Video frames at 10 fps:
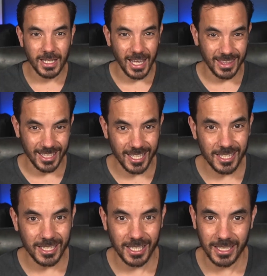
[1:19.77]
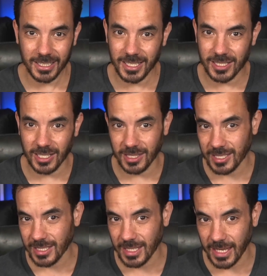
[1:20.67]
And the kicker here is that
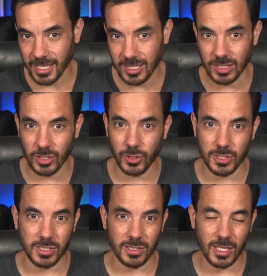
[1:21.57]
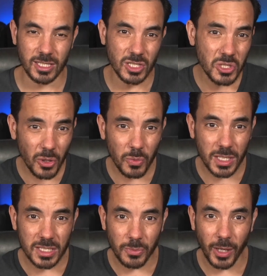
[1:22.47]
this is a hidden cost. There's no
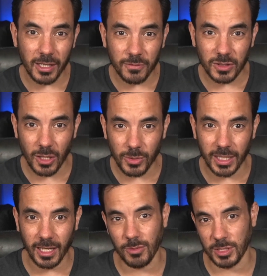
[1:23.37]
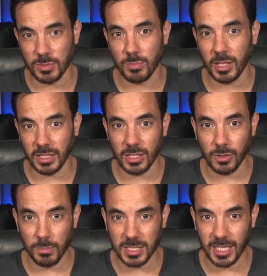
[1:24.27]
easy way of knowing how much money you're
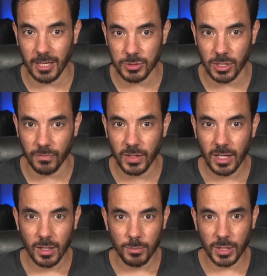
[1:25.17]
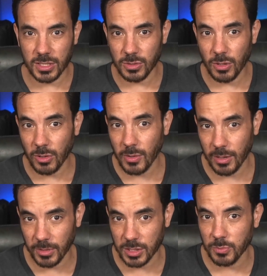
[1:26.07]
missing out on, because you don't know how
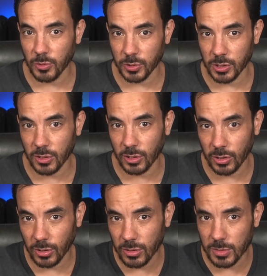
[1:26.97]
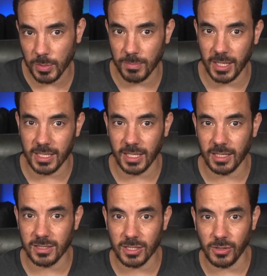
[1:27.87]
much more you could be making
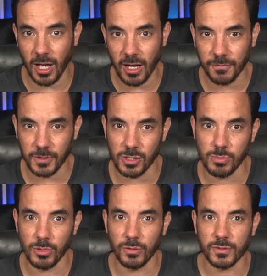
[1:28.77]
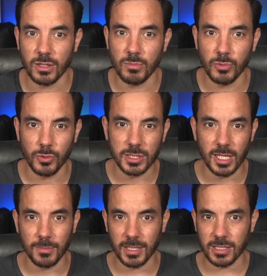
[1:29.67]
until after you move to the more
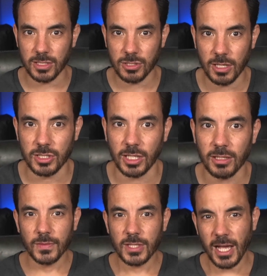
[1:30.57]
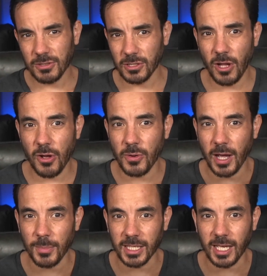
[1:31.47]
segmented structure. So how do you know
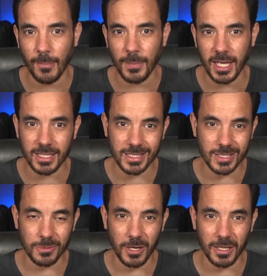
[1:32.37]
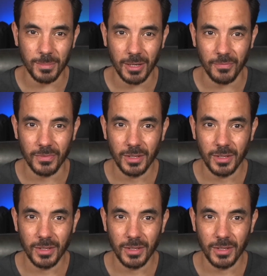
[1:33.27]
how many campaigns is the right amount?